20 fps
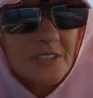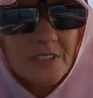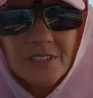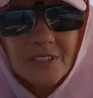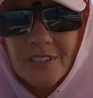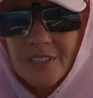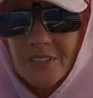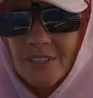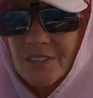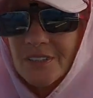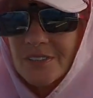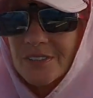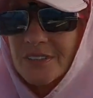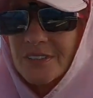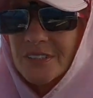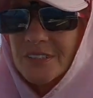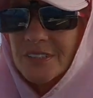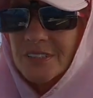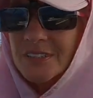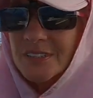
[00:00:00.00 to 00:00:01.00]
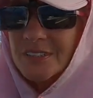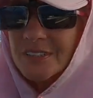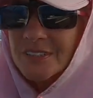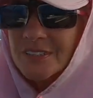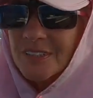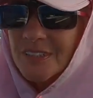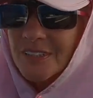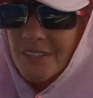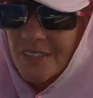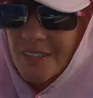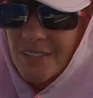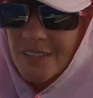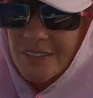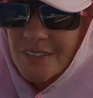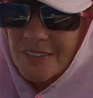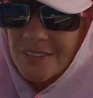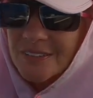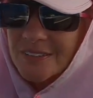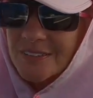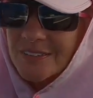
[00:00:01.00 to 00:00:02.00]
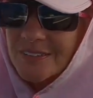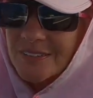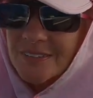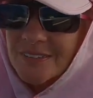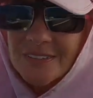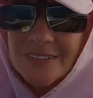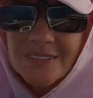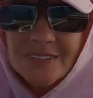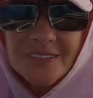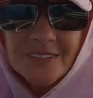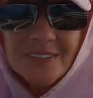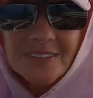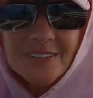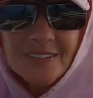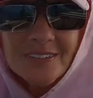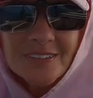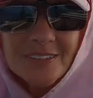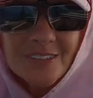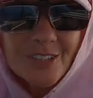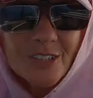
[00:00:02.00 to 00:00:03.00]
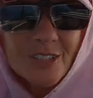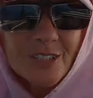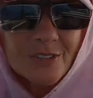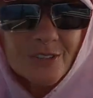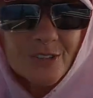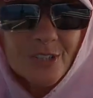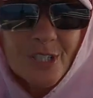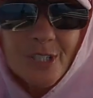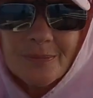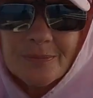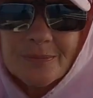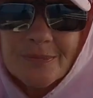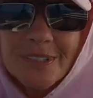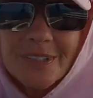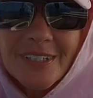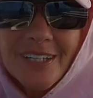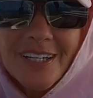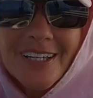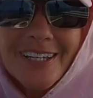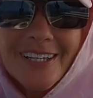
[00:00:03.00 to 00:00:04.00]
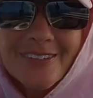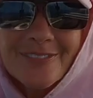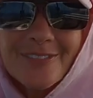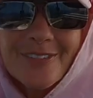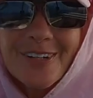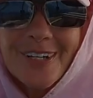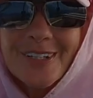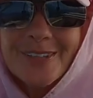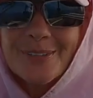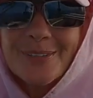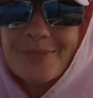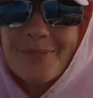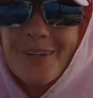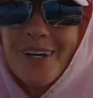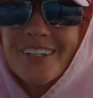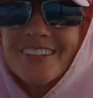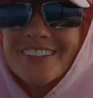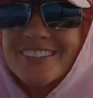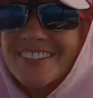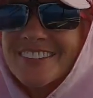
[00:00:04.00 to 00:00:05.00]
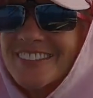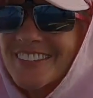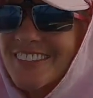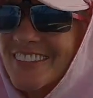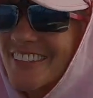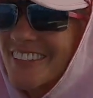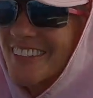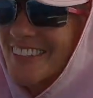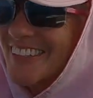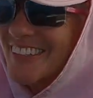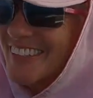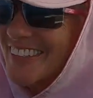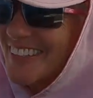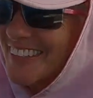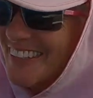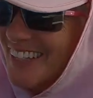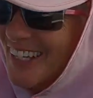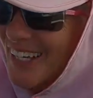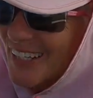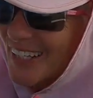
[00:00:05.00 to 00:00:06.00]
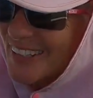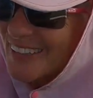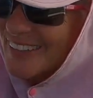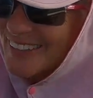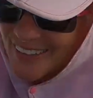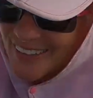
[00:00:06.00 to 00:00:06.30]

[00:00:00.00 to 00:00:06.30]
you know, it's a long trip. 400 miles, and